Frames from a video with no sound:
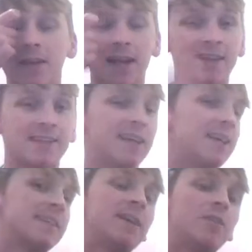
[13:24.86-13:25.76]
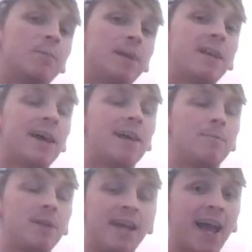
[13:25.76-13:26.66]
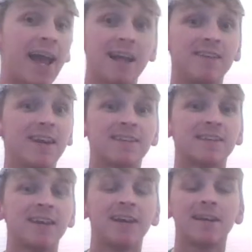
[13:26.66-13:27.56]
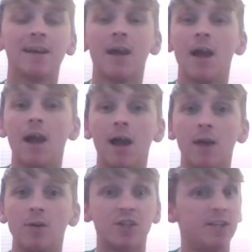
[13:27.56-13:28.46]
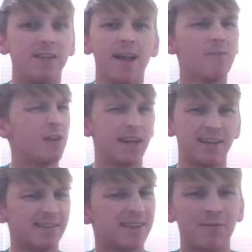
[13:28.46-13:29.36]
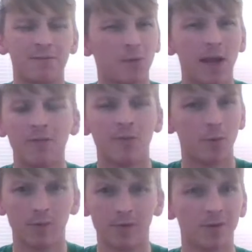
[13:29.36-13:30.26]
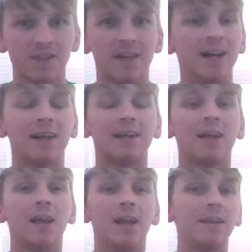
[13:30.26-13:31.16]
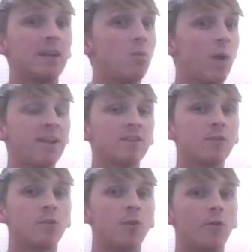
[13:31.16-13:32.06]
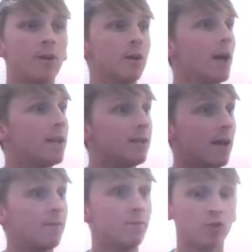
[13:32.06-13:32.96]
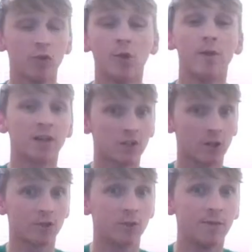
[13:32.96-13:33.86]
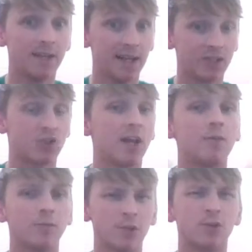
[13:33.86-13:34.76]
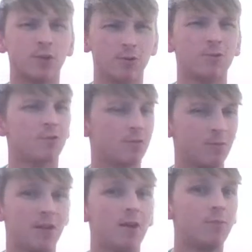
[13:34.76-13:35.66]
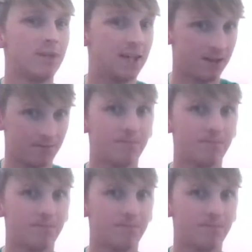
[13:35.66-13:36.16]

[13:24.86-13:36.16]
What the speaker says: the yes kicks, hit the big head yes kick, which he never hits. Everyone ducks that. And then he went into the corner, and Drew Gulak starts doing the yes chant, which is good, because, we need